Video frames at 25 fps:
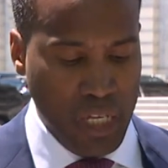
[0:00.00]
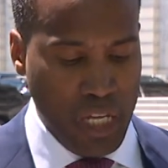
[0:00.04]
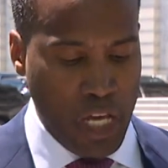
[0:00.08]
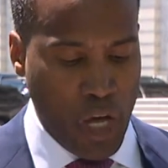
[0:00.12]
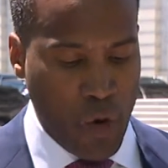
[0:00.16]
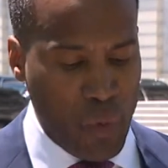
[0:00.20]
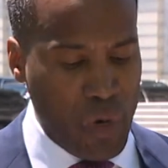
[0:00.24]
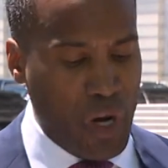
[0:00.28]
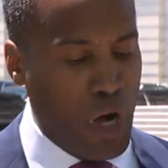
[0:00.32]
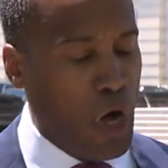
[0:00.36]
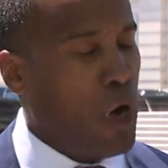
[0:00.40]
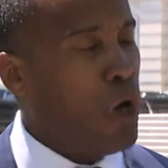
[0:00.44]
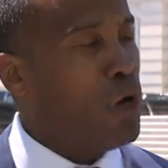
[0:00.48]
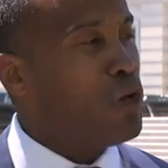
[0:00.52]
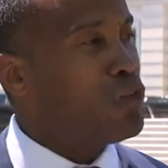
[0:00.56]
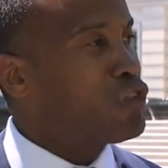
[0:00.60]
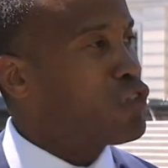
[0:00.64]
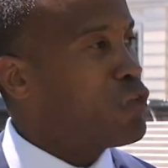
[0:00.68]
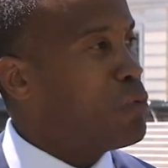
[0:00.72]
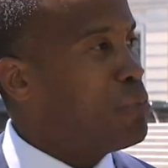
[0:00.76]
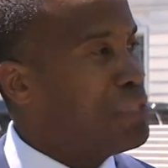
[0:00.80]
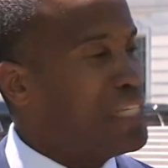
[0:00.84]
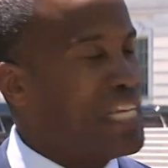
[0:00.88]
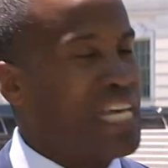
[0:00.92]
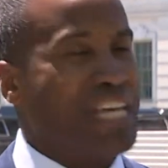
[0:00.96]
And we
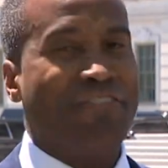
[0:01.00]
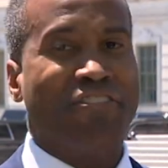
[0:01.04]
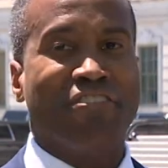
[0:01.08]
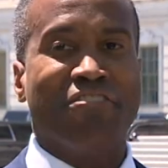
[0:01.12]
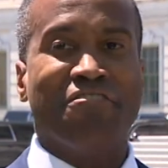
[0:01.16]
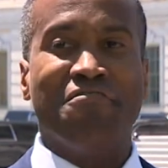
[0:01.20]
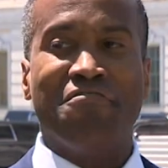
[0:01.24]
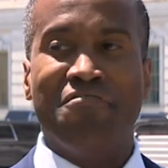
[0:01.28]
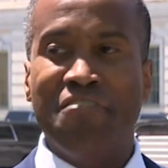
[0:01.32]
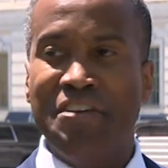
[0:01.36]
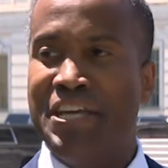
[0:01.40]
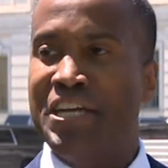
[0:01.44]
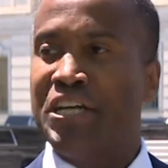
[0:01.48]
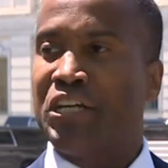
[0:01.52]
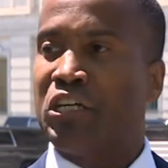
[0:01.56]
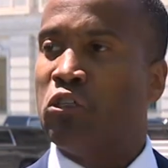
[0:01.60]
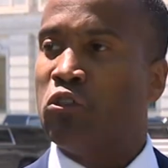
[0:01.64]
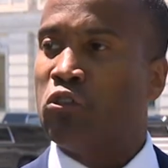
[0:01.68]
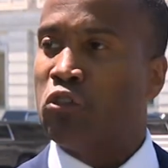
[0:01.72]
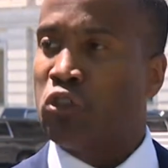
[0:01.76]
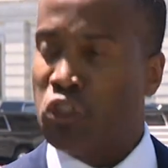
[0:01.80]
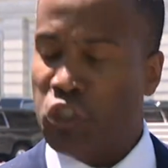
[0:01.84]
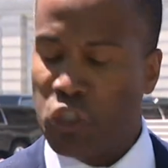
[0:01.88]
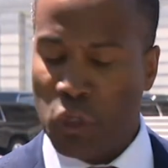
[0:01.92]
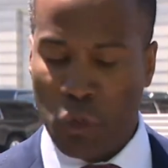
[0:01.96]
also believe in
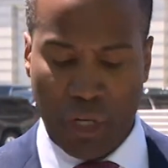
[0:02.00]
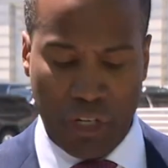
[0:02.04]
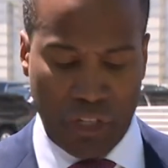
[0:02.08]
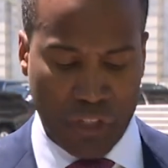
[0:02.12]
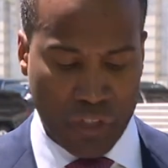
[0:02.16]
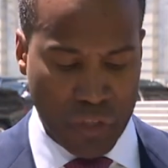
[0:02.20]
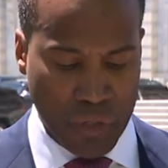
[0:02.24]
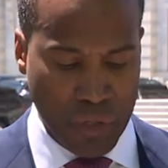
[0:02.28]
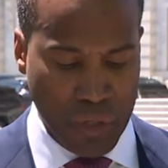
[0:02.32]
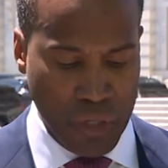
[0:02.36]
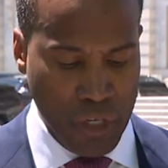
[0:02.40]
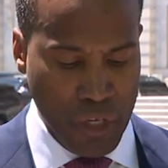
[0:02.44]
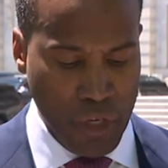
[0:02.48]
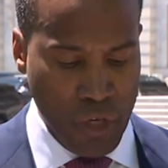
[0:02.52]
vehicle choice.